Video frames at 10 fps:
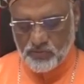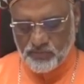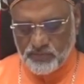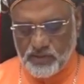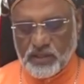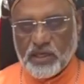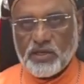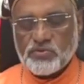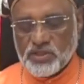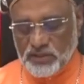the griefs
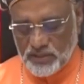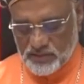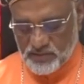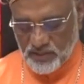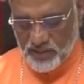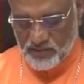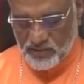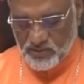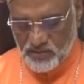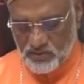and the anxieties,